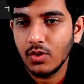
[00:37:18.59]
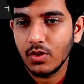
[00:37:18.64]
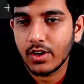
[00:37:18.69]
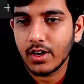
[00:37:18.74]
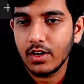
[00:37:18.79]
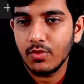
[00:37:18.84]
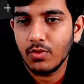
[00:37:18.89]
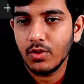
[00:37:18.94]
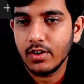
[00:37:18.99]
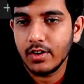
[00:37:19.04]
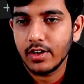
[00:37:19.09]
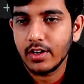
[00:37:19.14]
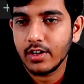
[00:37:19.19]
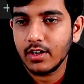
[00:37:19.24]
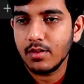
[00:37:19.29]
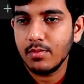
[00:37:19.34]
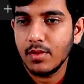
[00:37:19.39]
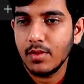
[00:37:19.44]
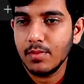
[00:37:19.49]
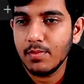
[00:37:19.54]
Okay, it would
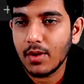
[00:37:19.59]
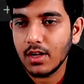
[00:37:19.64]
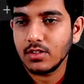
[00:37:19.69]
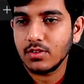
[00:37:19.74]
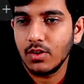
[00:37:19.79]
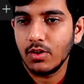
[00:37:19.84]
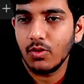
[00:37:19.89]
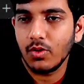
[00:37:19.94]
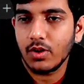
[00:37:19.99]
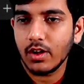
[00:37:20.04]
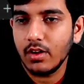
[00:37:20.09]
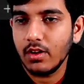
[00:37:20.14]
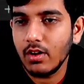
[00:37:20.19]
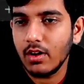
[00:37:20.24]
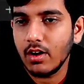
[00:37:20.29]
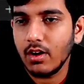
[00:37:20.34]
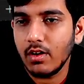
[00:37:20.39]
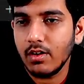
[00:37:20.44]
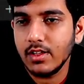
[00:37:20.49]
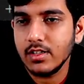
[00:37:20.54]
return me password.
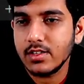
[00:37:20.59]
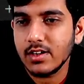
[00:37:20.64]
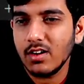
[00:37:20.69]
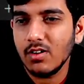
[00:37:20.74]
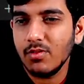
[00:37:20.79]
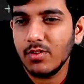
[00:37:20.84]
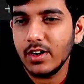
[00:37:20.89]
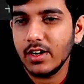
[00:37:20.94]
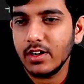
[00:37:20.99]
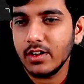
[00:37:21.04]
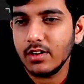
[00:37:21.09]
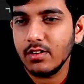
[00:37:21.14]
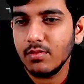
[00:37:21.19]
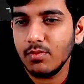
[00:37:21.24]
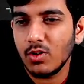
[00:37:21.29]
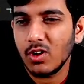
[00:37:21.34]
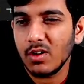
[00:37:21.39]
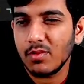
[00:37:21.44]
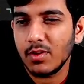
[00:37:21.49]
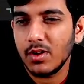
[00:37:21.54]
Okay, instead of
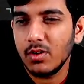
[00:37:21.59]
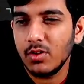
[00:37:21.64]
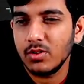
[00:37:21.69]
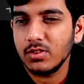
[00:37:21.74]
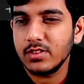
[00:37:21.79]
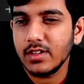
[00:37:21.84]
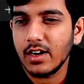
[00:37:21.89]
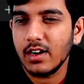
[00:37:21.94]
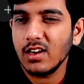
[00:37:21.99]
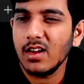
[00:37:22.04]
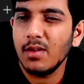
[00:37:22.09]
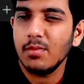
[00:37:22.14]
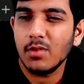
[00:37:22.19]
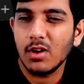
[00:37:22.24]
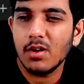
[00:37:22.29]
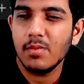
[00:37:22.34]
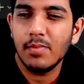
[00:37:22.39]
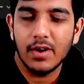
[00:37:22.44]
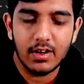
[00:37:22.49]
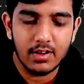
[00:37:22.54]
return, what I'm going to do is, directly
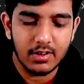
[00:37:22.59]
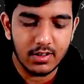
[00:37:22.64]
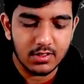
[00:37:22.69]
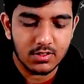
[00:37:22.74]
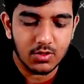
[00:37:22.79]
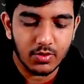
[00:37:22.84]
I'm going to print